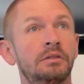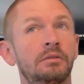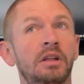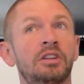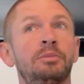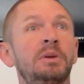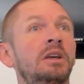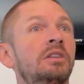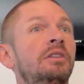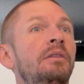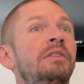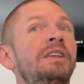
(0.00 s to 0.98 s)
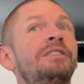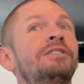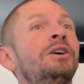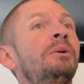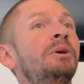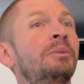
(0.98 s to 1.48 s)
That's because everything's
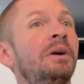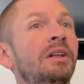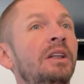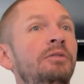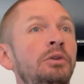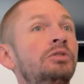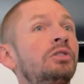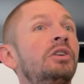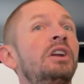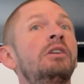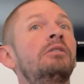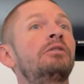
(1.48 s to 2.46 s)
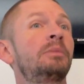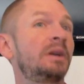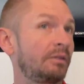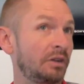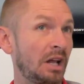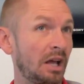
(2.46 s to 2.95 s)
going well. If you start hearing from me
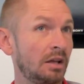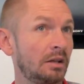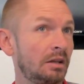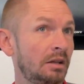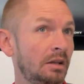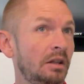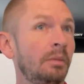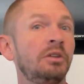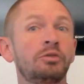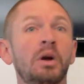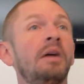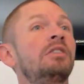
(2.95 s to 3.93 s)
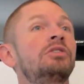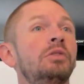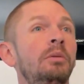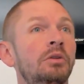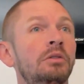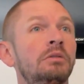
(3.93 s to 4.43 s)
every day, that means we're having
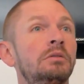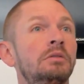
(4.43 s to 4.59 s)
trouble.